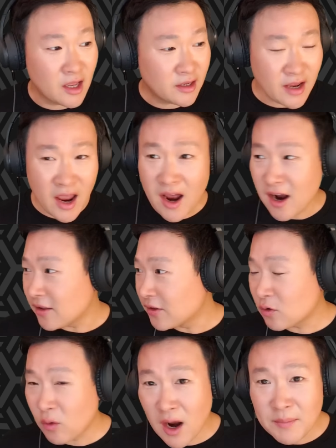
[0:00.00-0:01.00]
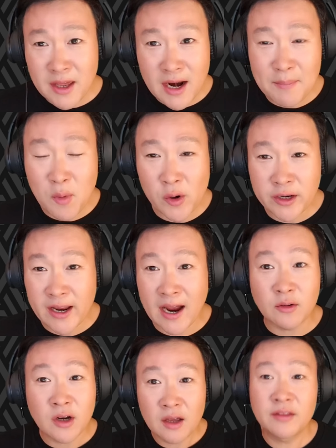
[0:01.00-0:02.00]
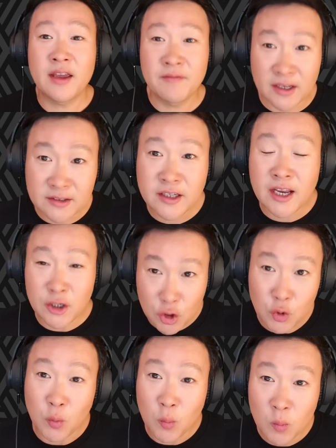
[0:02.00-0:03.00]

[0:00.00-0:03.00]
yeah, the crime that I'm pointing out, they investigate you.